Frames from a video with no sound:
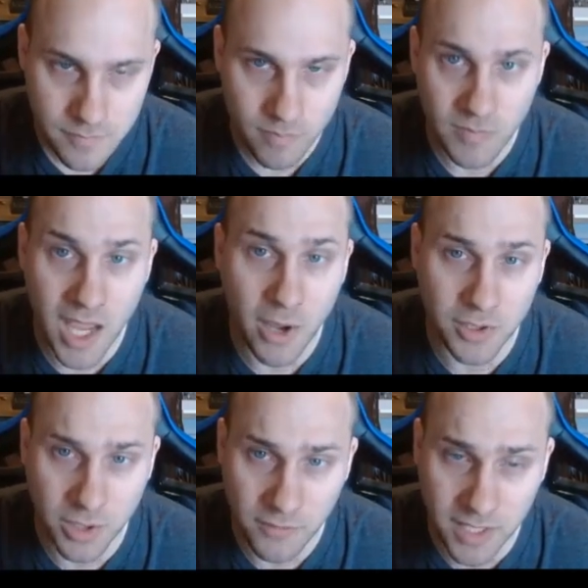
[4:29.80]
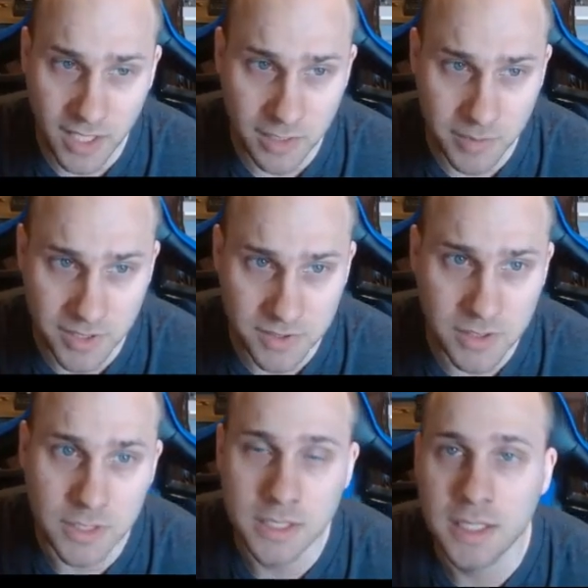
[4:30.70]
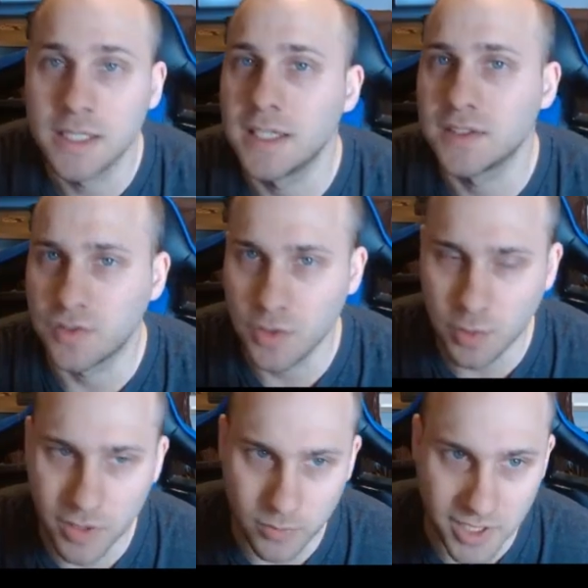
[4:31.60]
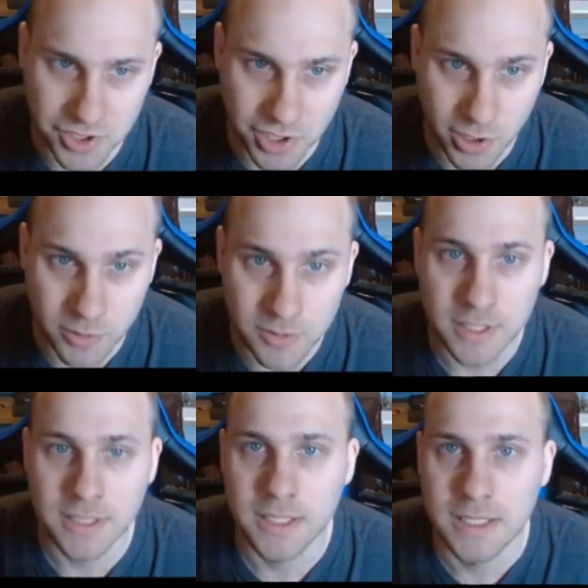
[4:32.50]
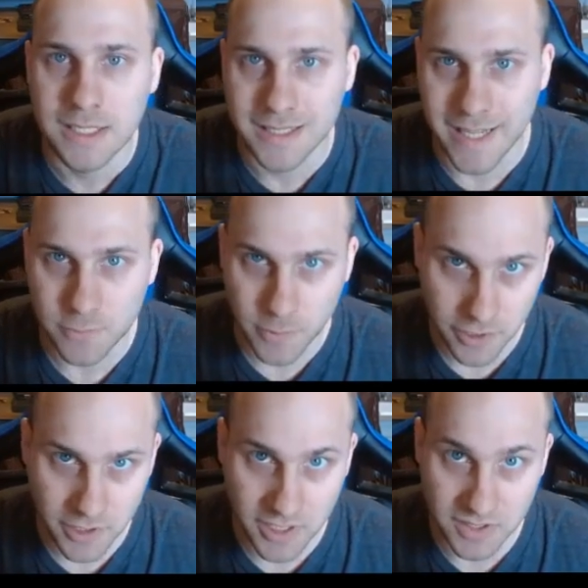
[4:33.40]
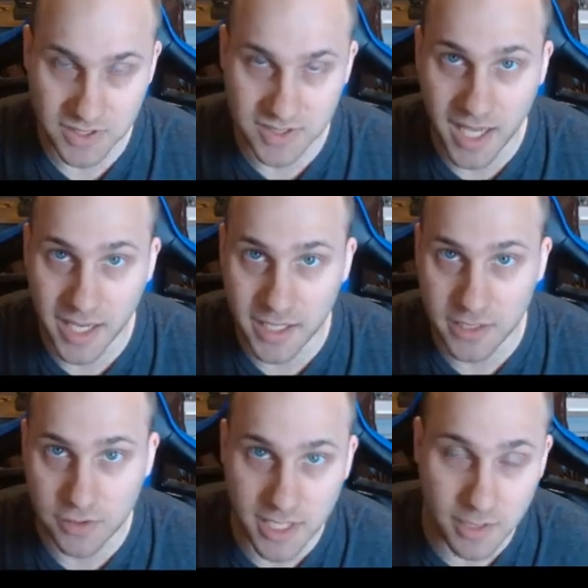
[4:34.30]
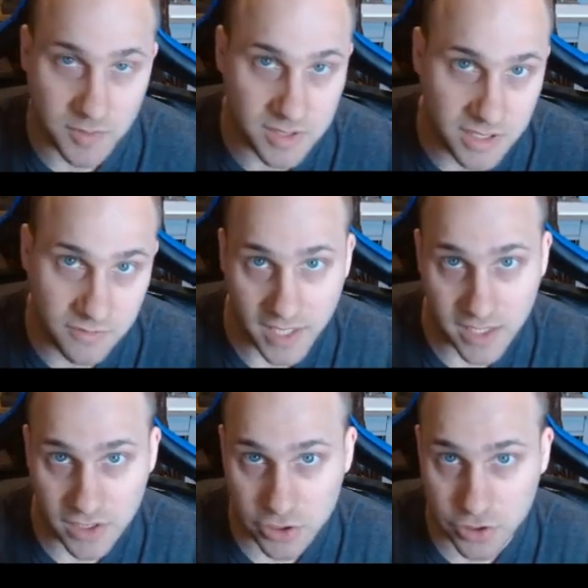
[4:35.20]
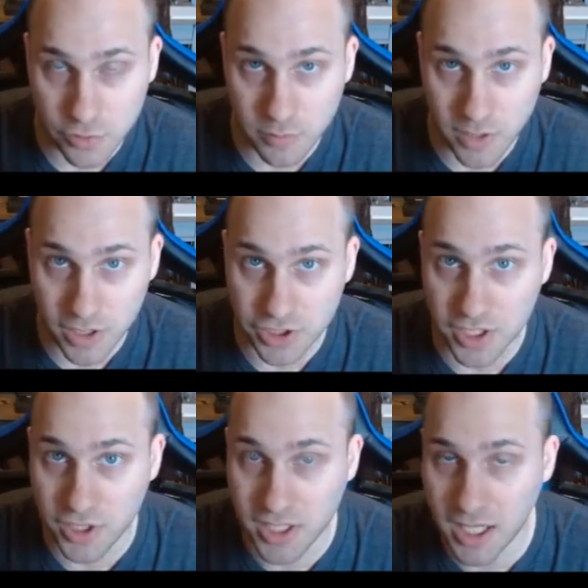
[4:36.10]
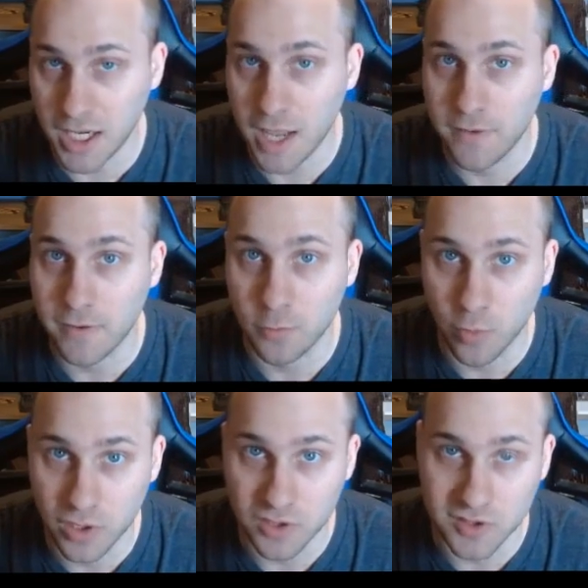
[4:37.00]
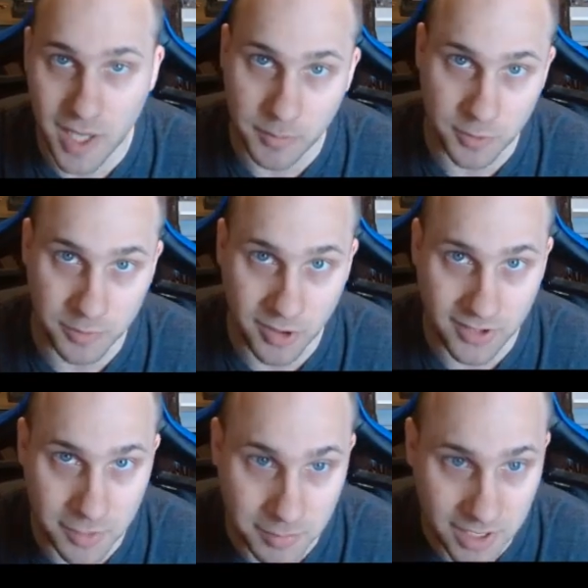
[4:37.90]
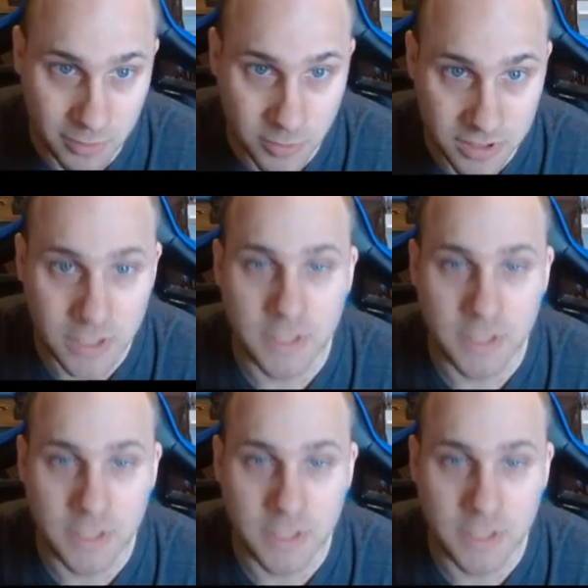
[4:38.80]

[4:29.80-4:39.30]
Now, I do have 8 enemies. It's a 2-to-1 ratio. That's why you need to decide. You can't really advantage too much, and you can't have everyone on top of your party to begin with.